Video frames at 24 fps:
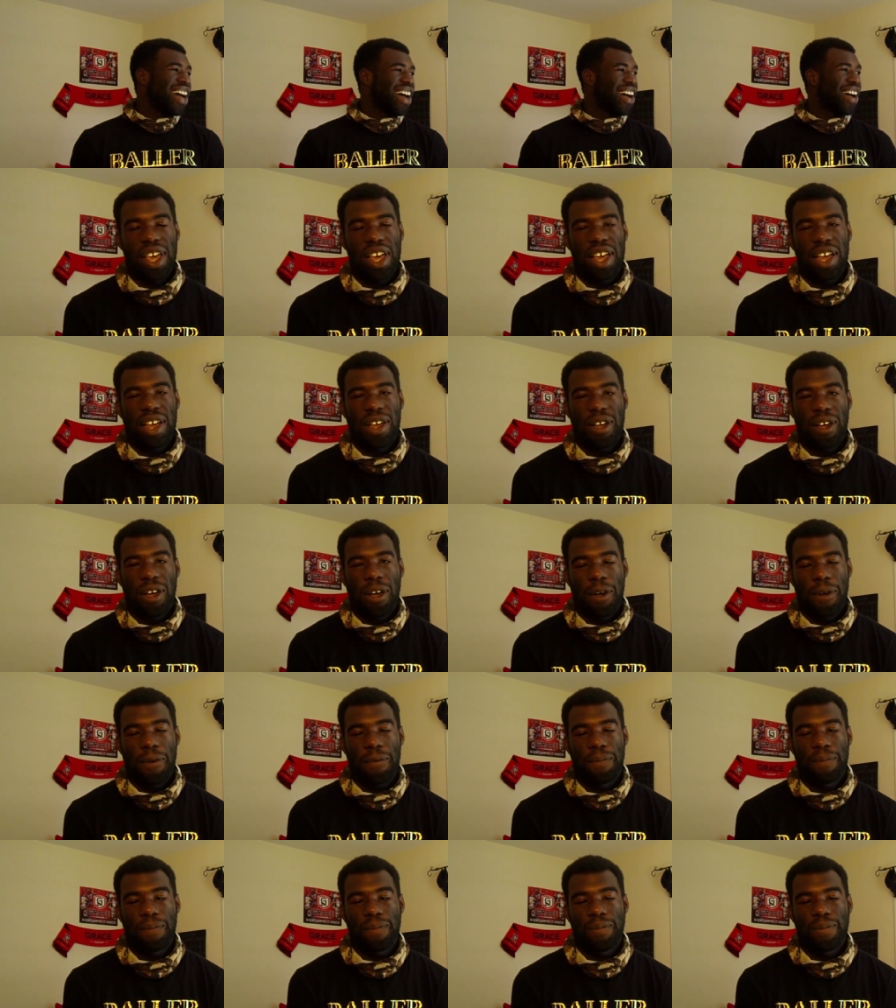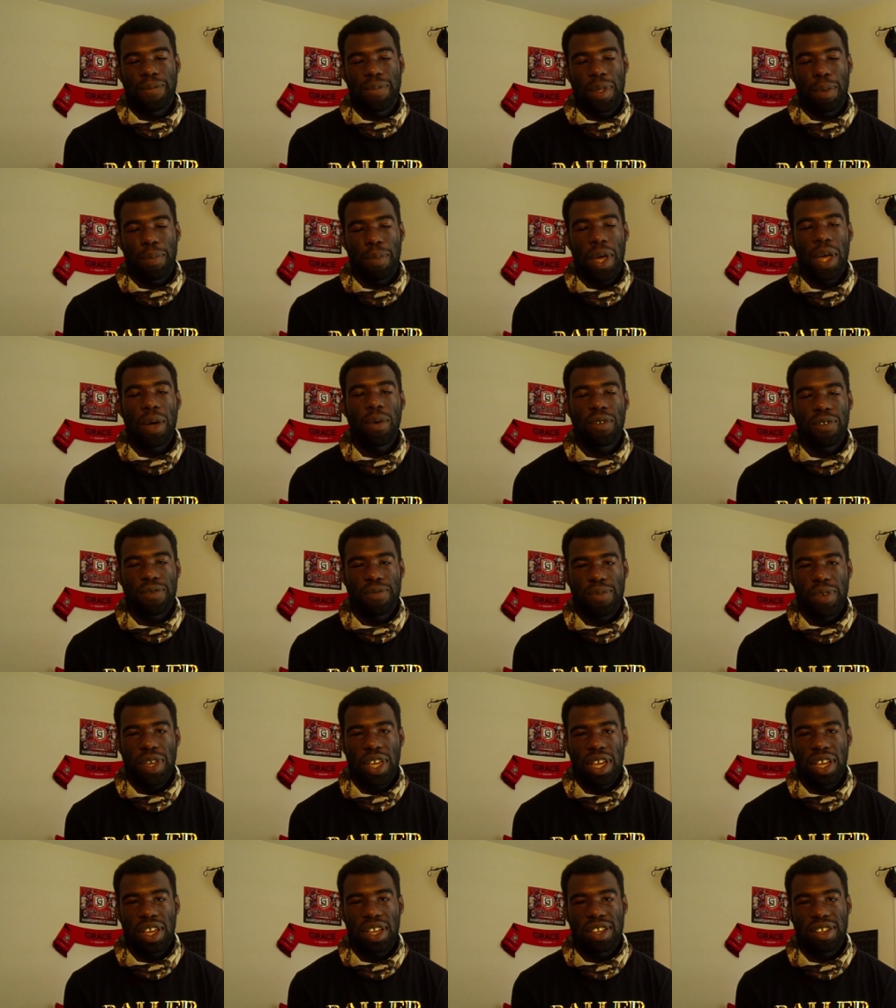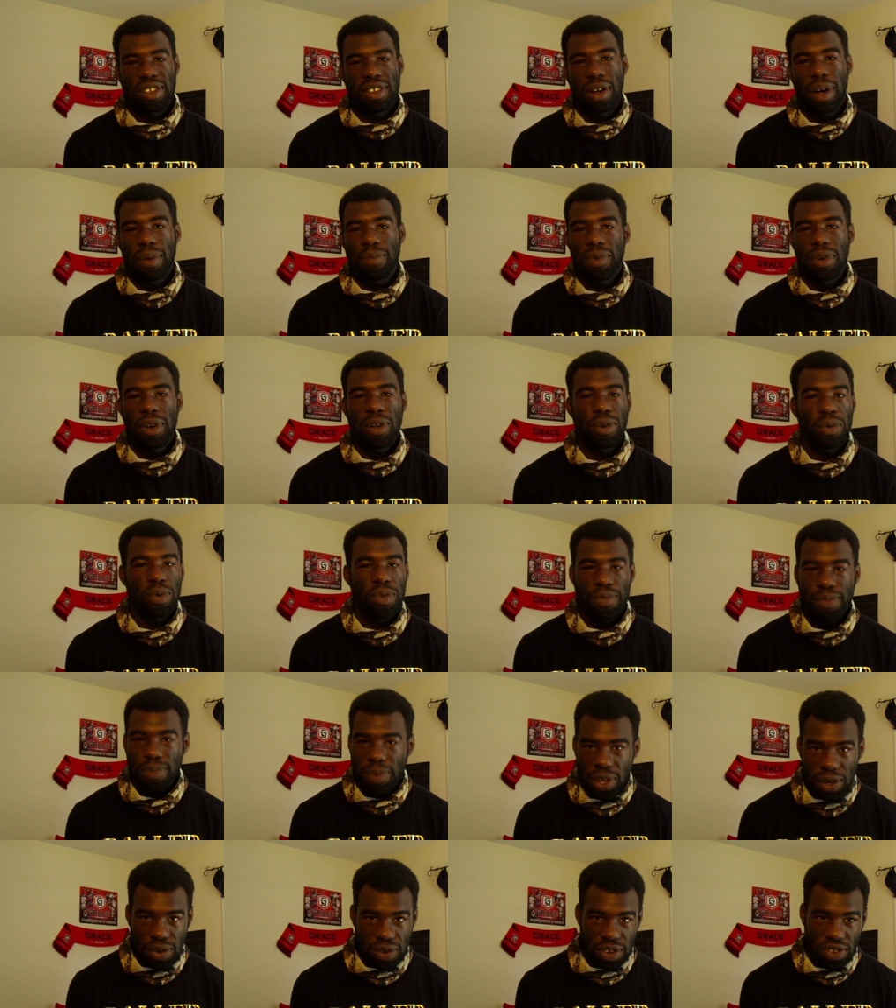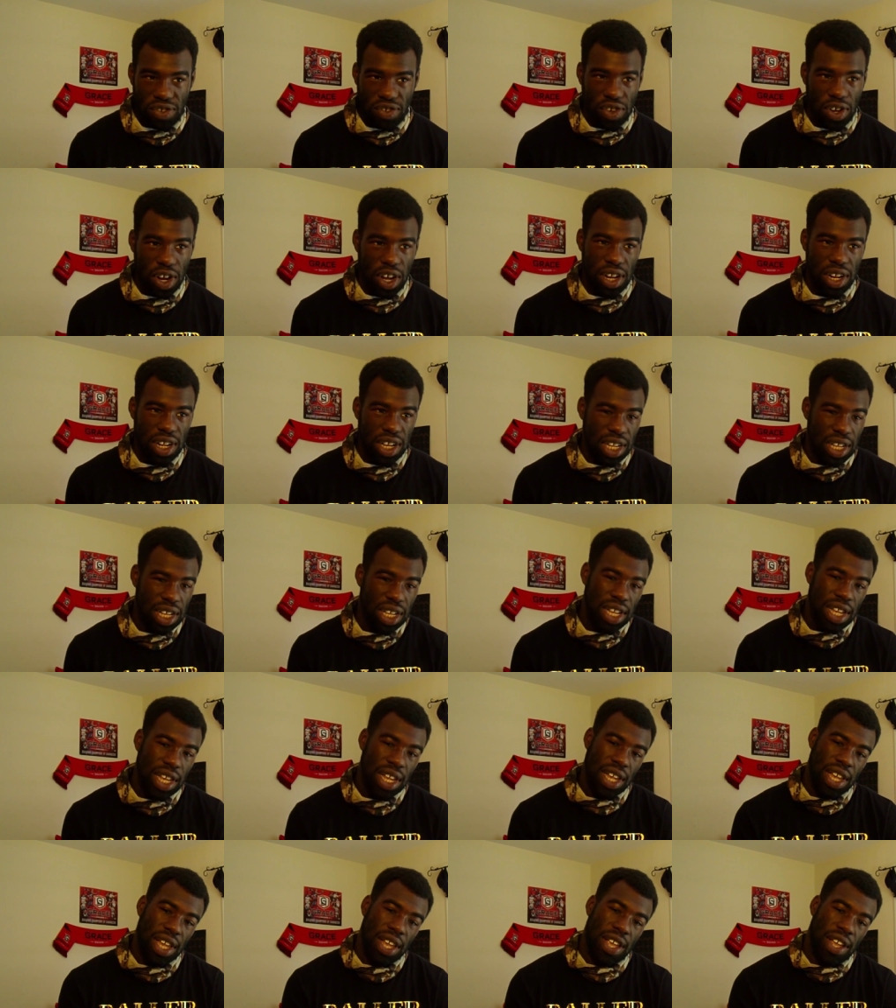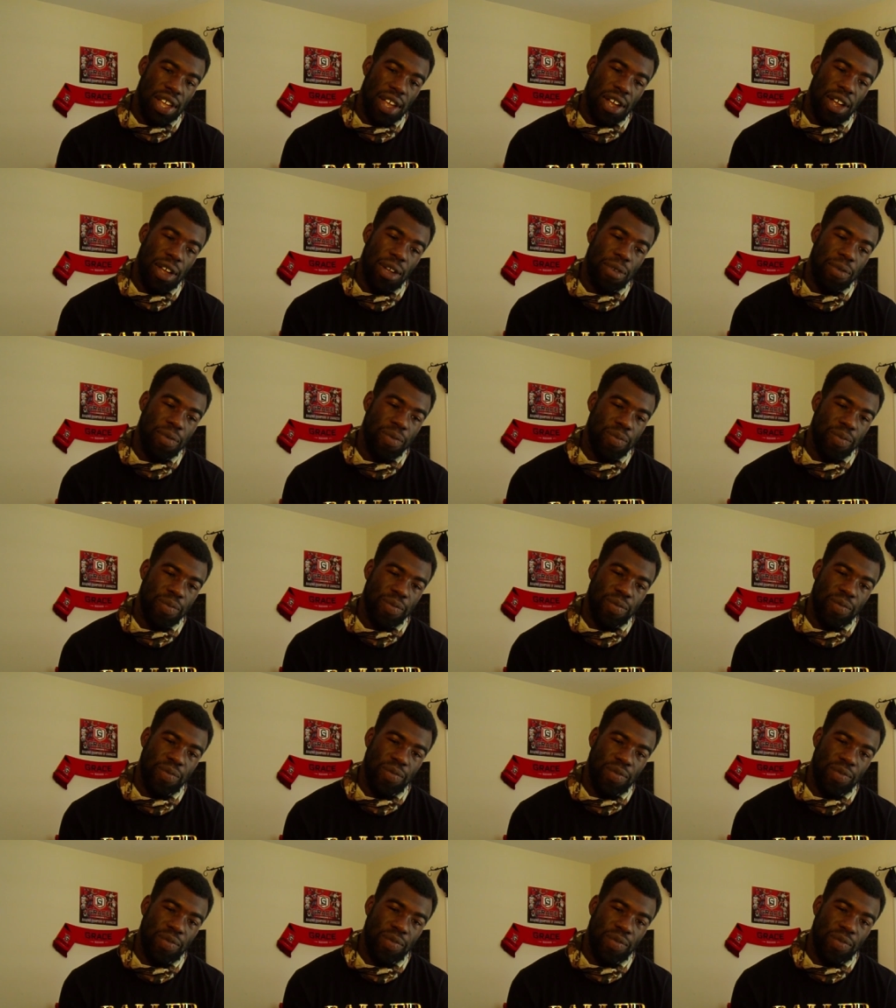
So yeah, um, bear with me, come along with me on this journey. Um,